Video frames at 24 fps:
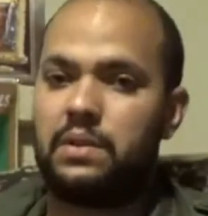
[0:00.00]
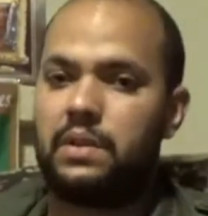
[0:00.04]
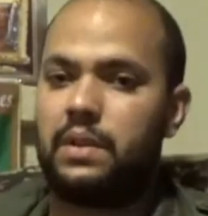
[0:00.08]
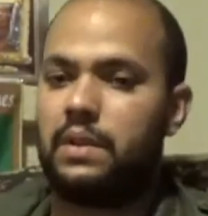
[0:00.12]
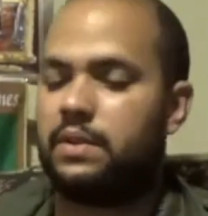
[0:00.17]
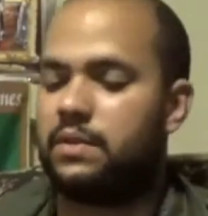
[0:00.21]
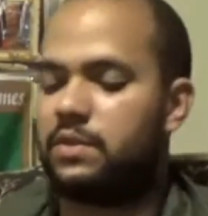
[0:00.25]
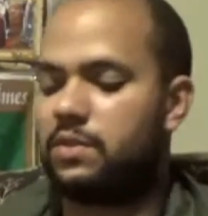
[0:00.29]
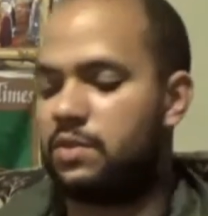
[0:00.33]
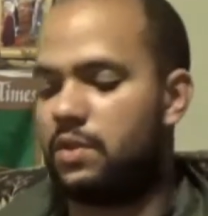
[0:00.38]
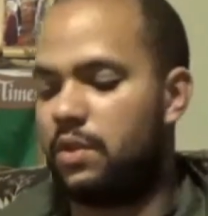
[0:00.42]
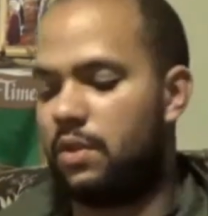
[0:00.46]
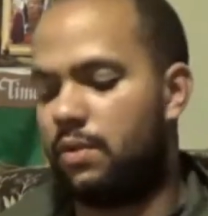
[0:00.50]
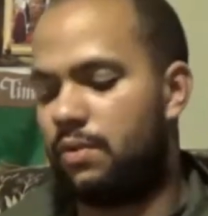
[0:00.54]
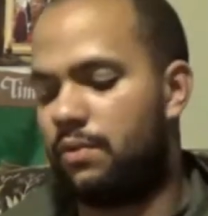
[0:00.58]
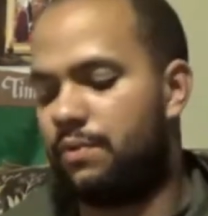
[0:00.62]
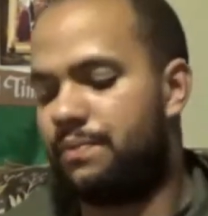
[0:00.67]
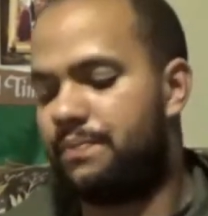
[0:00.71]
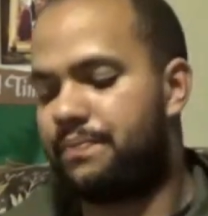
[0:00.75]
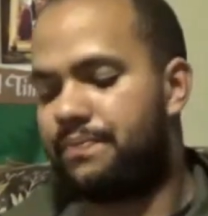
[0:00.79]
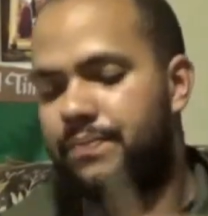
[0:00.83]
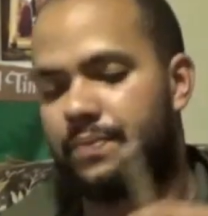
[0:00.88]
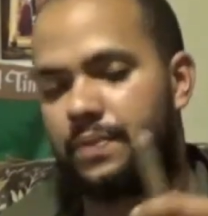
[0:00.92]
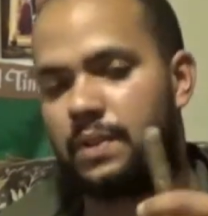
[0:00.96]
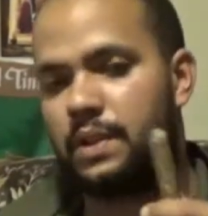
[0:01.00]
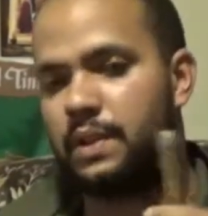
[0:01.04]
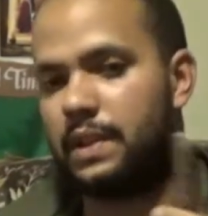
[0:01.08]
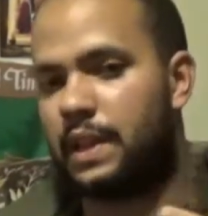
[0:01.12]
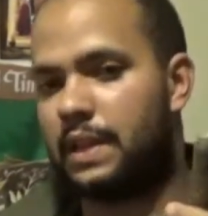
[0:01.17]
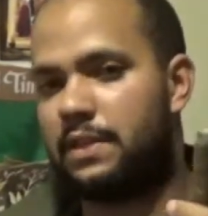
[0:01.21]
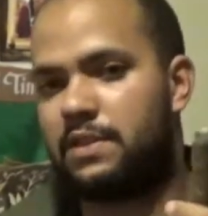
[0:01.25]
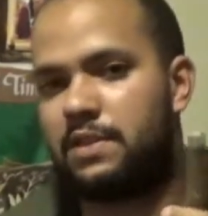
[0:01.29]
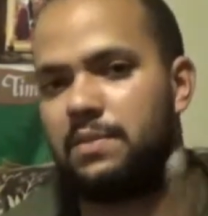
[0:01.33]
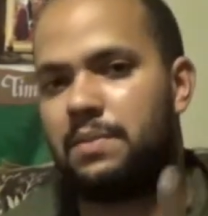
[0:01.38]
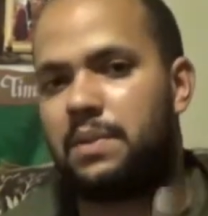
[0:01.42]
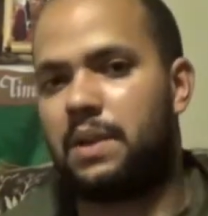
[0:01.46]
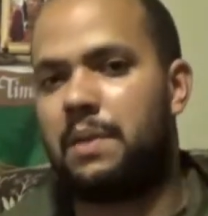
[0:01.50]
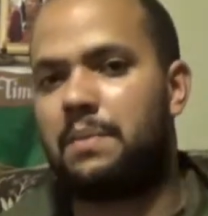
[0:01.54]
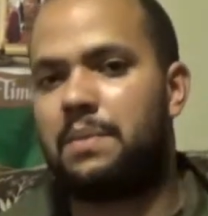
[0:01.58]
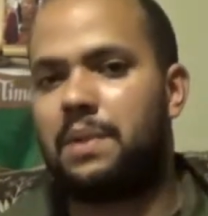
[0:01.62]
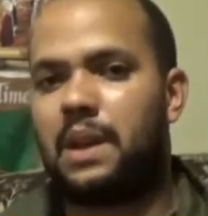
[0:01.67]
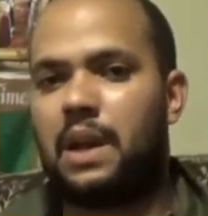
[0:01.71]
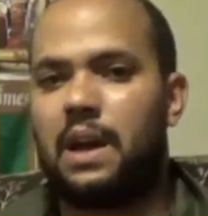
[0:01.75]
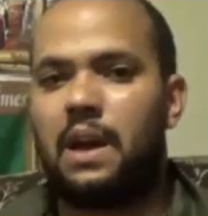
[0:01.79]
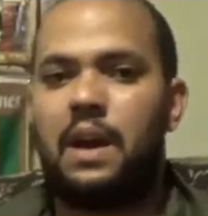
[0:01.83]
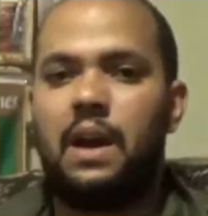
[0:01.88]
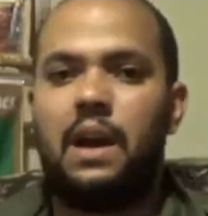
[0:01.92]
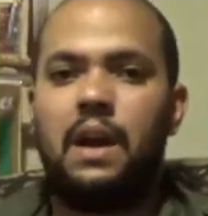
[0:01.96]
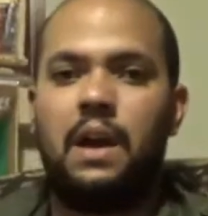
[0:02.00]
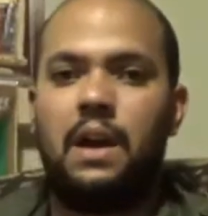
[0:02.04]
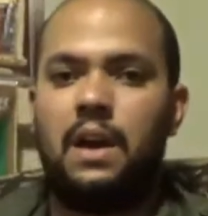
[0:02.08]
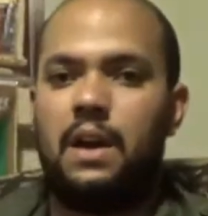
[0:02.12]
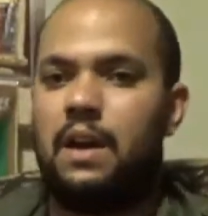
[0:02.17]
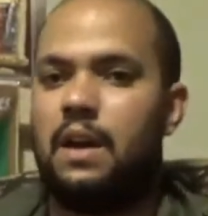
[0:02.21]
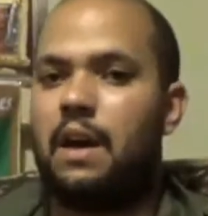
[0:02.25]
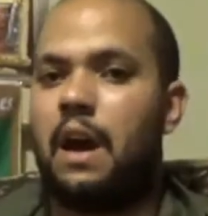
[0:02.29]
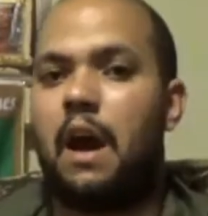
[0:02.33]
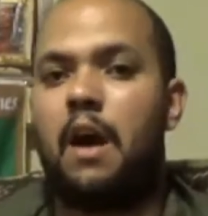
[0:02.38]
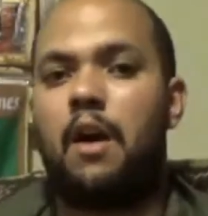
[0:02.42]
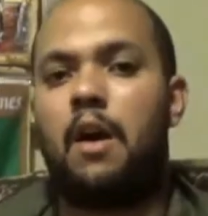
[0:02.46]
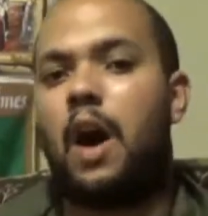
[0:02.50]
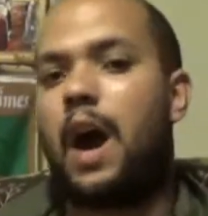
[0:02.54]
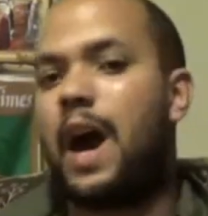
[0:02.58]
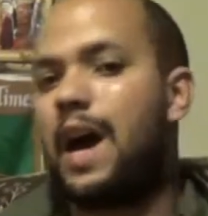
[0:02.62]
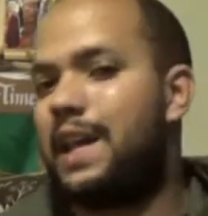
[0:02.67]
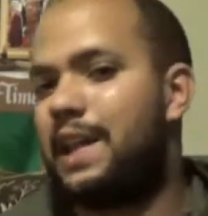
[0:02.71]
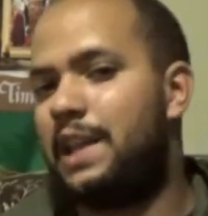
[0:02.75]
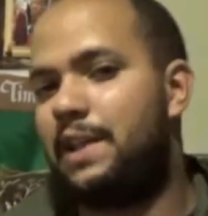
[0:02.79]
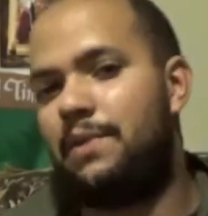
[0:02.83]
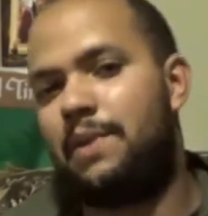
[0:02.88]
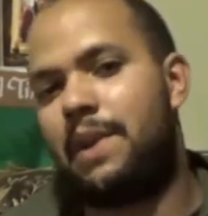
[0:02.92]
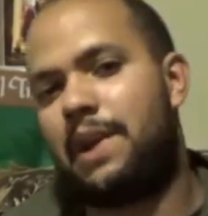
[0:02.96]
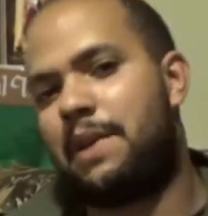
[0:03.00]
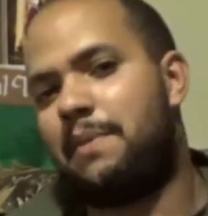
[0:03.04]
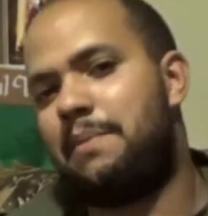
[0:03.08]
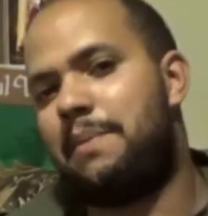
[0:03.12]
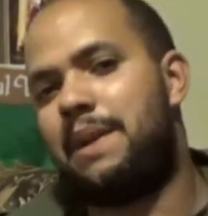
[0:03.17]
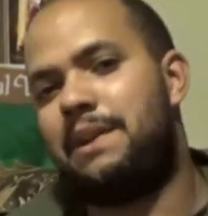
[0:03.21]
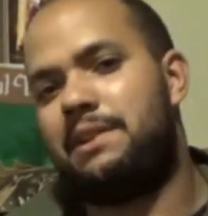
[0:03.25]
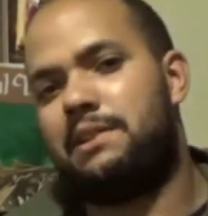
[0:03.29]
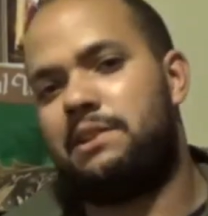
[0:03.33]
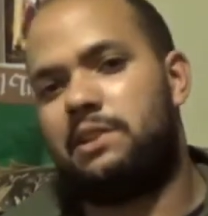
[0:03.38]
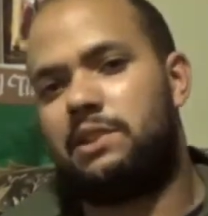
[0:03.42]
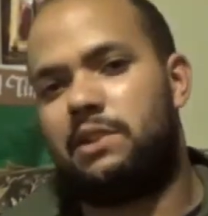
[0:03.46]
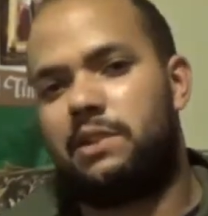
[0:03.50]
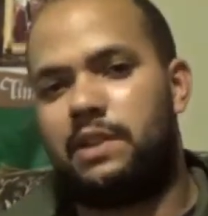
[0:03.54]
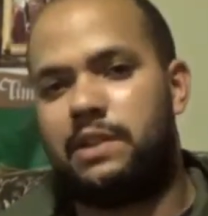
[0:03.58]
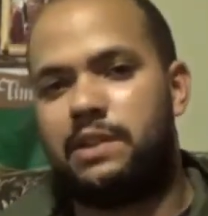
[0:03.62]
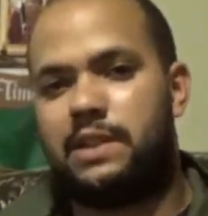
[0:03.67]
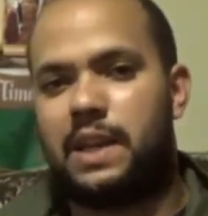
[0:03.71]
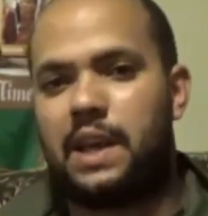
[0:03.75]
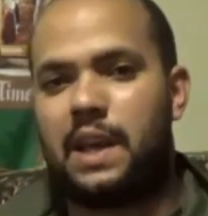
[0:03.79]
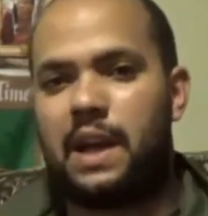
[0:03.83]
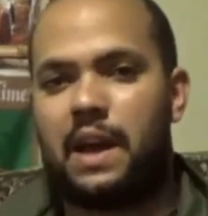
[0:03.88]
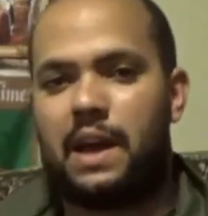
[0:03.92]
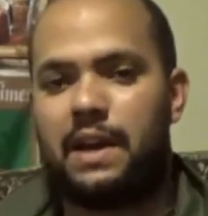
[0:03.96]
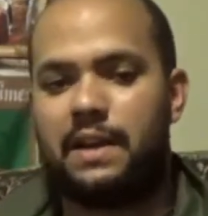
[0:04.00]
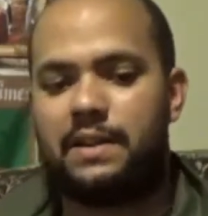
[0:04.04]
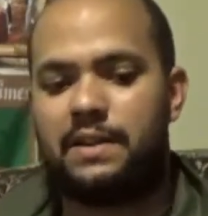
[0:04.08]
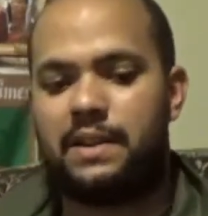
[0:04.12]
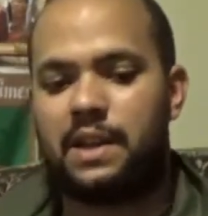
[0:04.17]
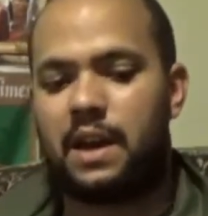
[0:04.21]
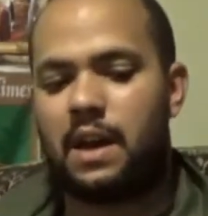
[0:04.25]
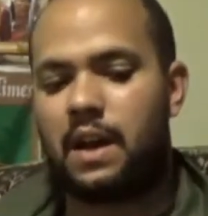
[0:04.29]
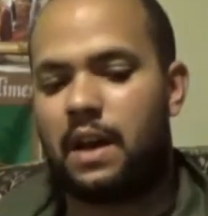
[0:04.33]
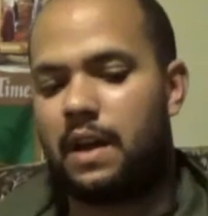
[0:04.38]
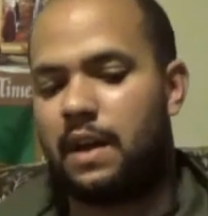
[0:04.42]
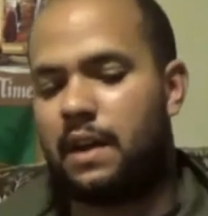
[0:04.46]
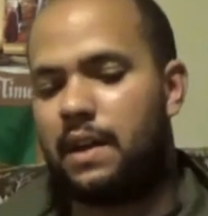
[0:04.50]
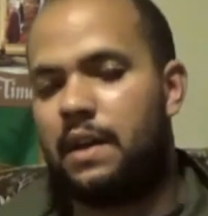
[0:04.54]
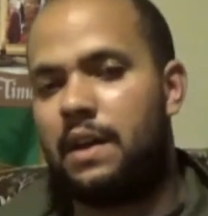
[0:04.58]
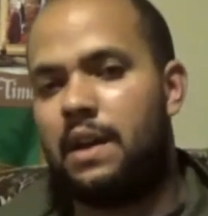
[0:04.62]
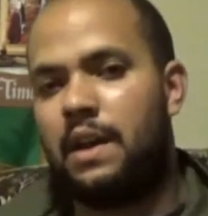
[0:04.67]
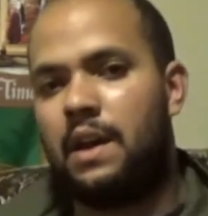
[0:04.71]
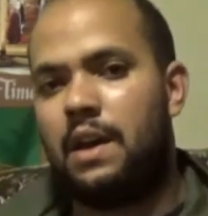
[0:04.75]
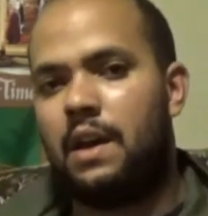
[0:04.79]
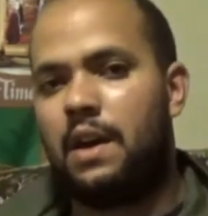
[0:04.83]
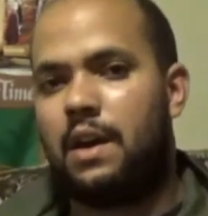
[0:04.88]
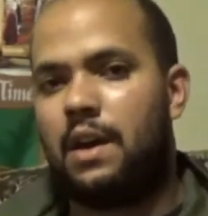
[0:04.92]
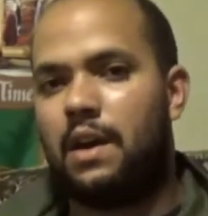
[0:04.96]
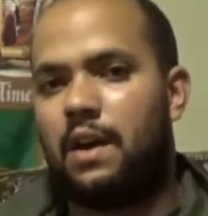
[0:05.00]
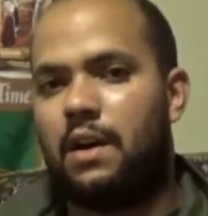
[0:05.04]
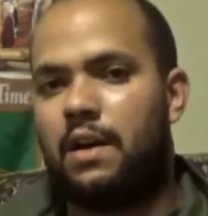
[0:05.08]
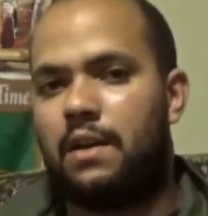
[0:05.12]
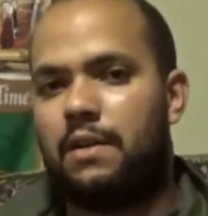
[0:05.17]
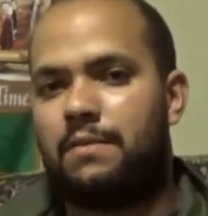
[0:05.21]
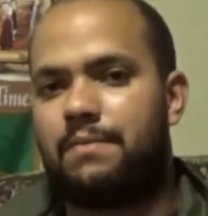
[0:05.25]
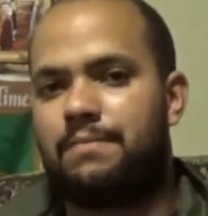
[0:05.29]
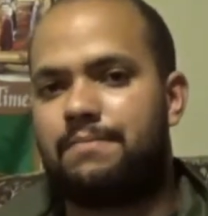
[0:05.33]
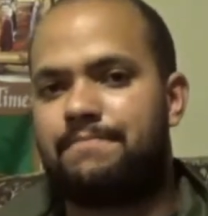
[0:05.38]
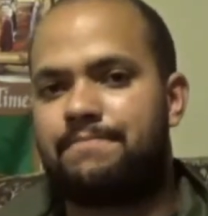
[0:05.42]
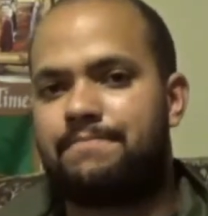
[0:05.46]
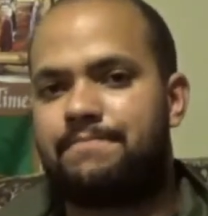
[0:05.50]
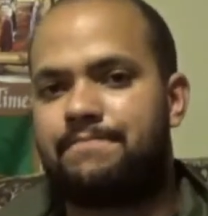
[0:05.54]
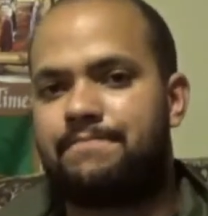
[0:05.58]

And so that's something I'll highly recommend it till the day I die. And